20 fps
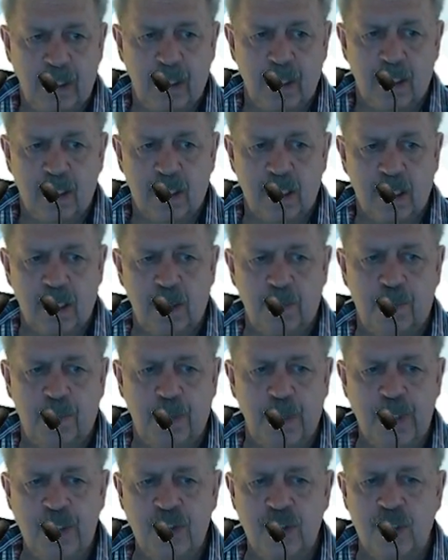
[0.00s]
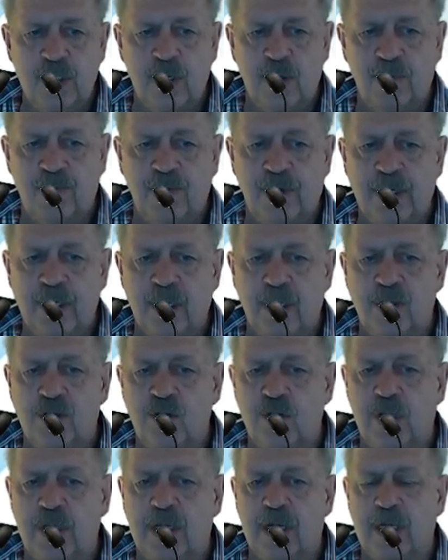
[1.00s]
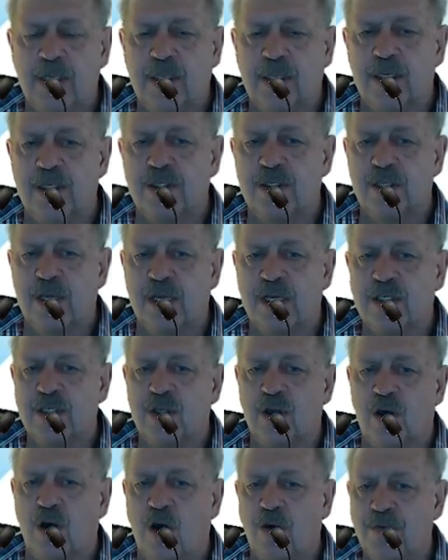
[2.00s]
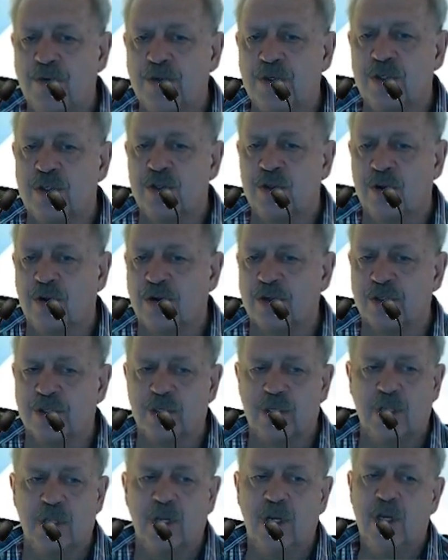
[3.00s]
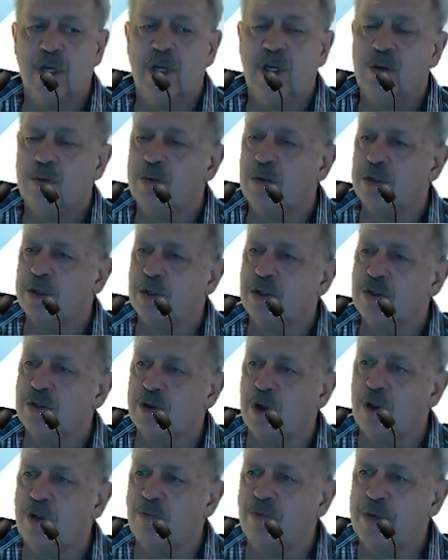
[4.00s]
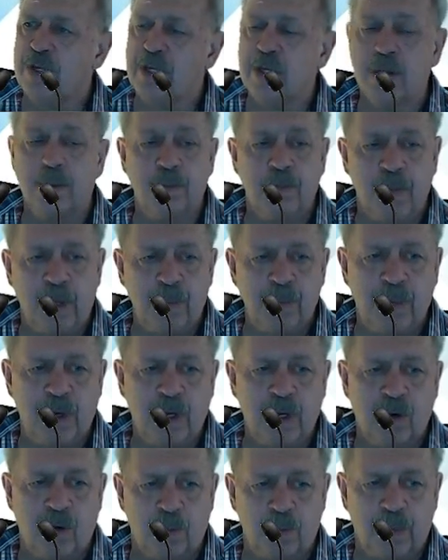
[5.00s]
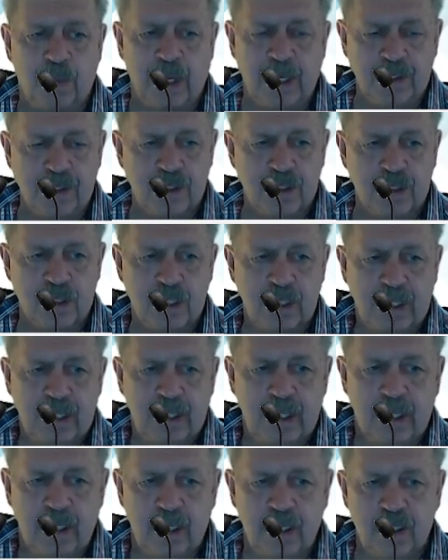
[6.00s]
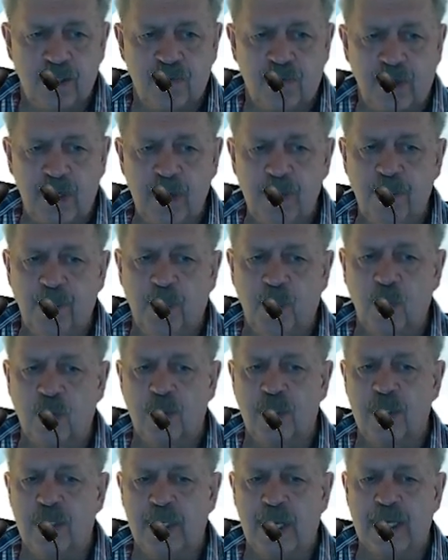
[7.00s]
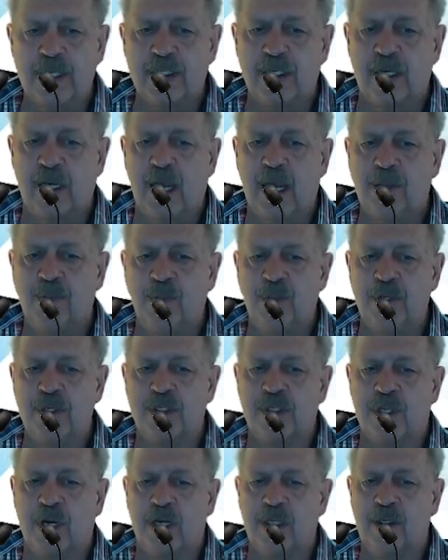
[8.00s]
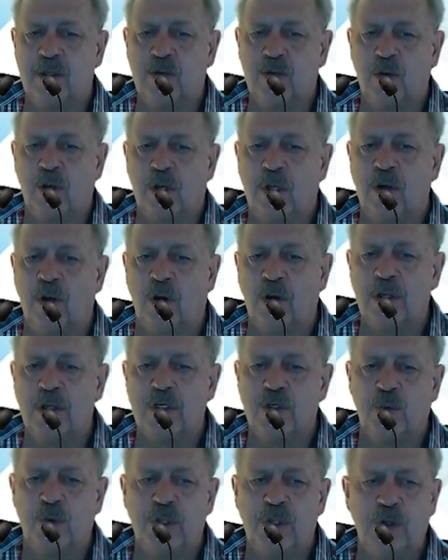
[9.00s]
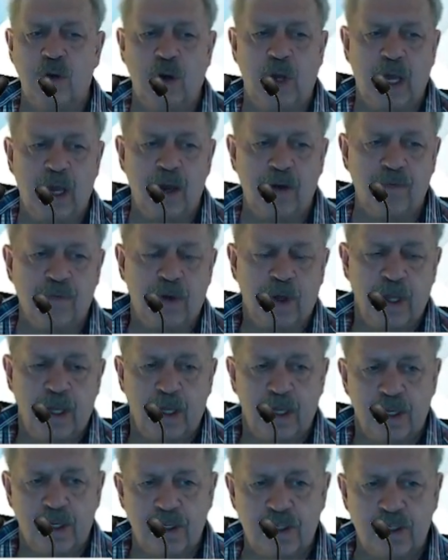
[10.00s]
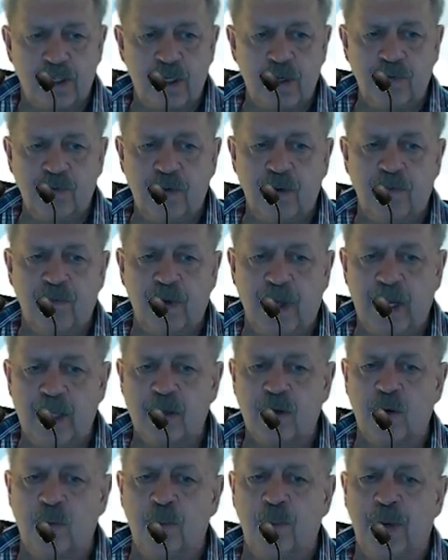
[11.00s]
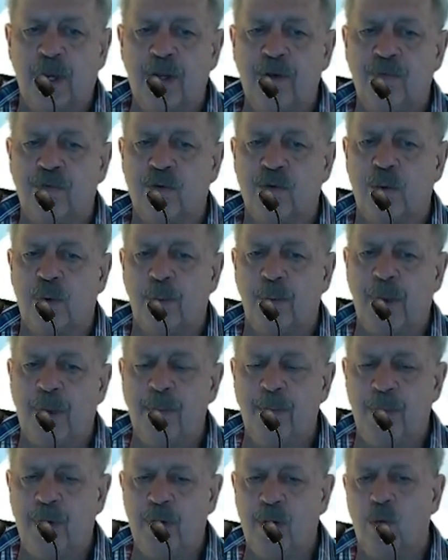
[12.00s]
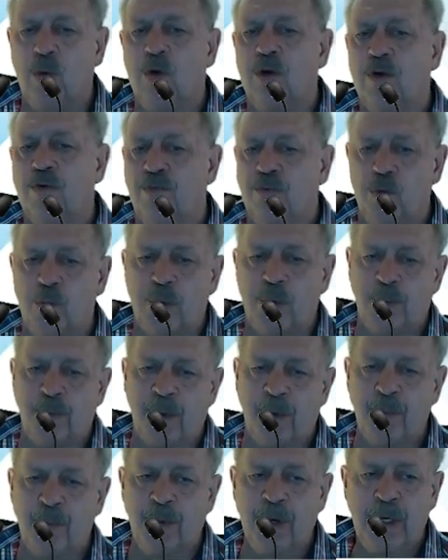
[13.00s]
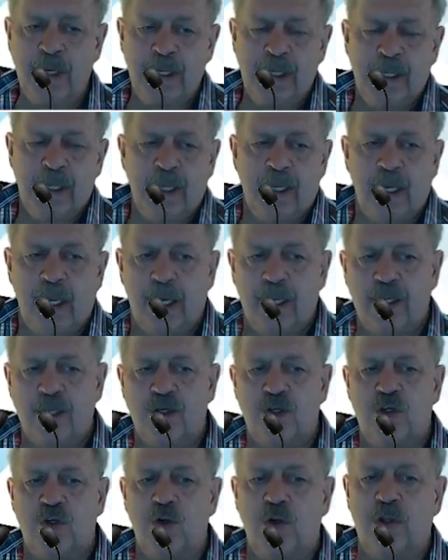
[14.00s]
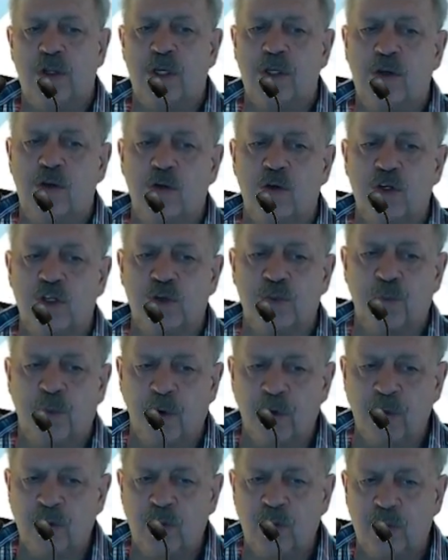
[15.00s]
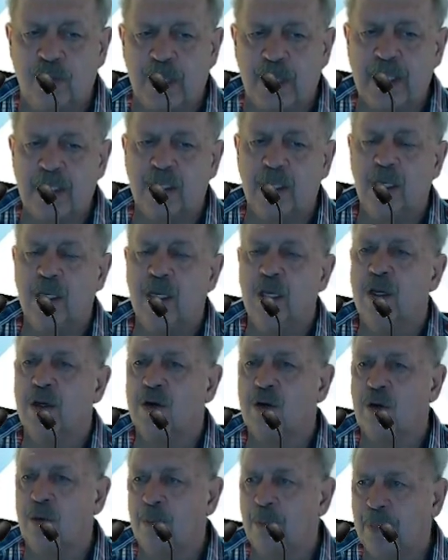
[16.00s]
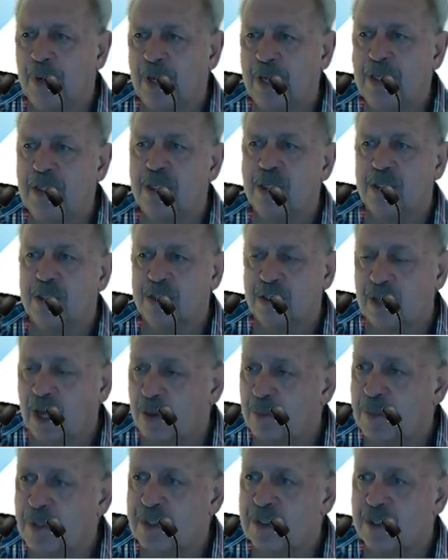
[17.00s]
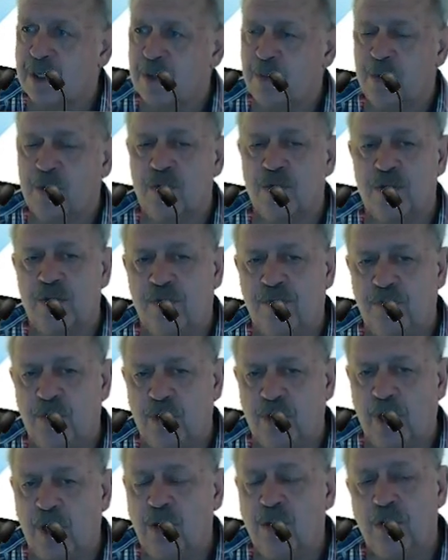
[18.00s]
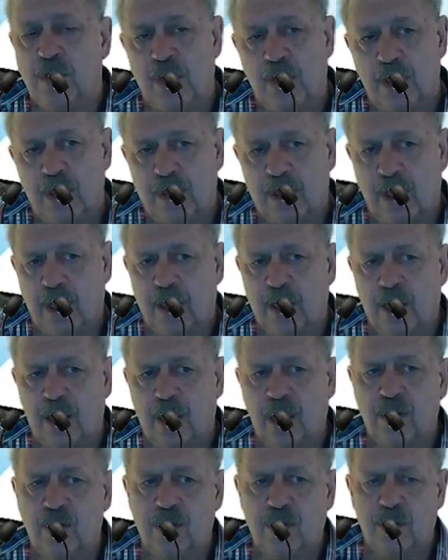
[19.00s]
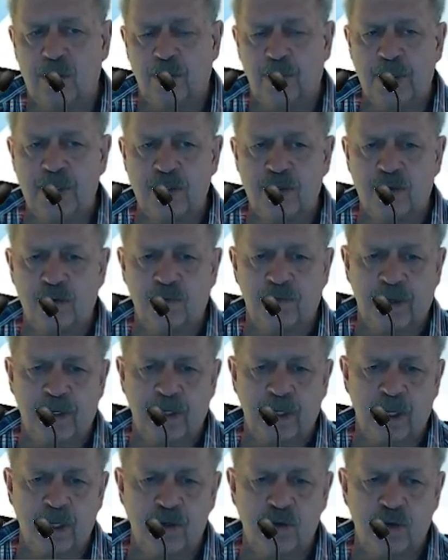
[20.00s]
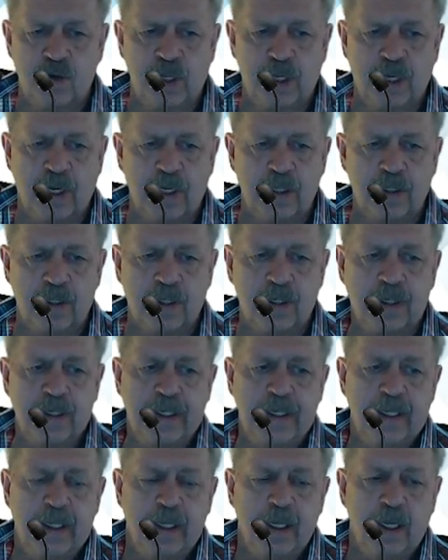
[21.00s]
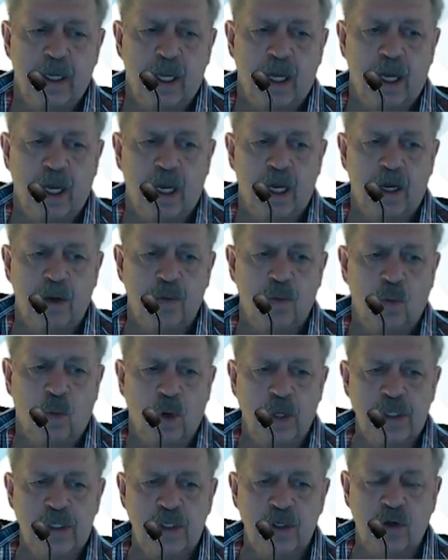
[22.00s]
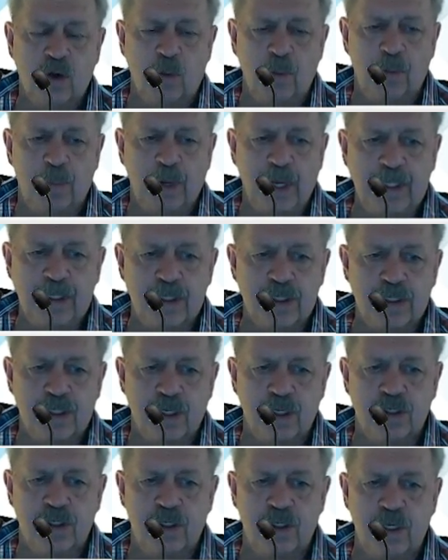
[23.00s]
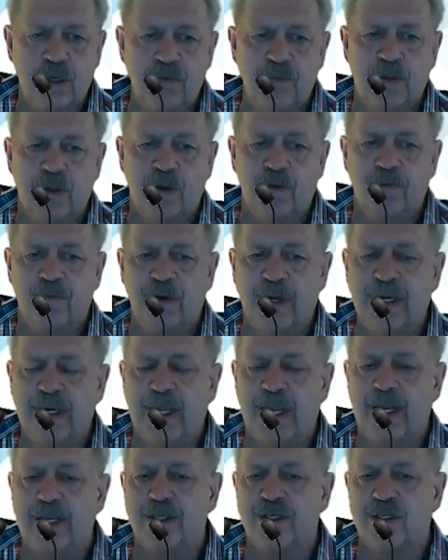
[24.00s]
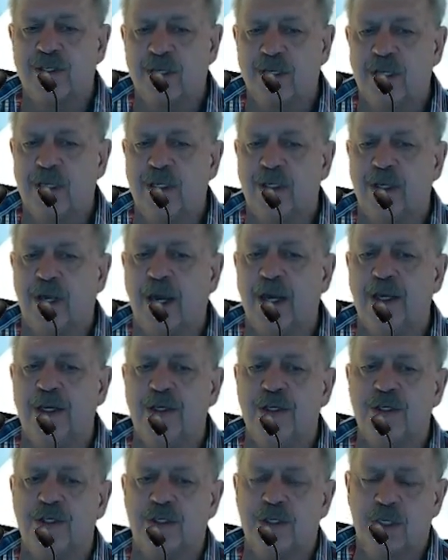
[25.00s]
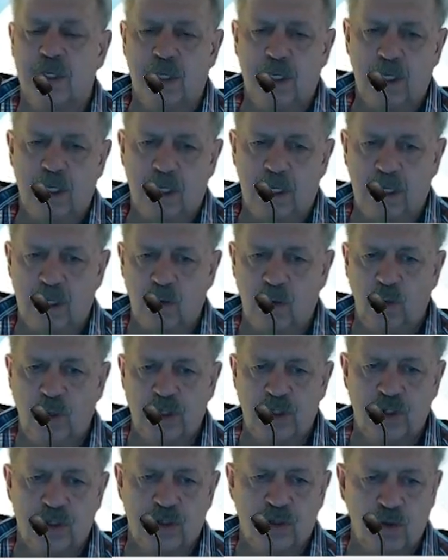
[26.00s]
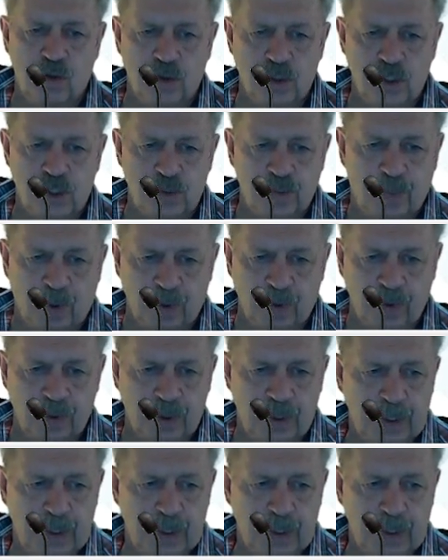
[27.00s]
The pension fund adjudicator is thus the office tasked with resolving member complaints. It is very important as an administrator to acknowledge when you have received a valid complaint from a member or a former member and ensure that you respond to that complaint timeously, because if you don't, they're going to go to the pension fund adjudicator. Once a complaint is received, a fund has 30 days in which to respond.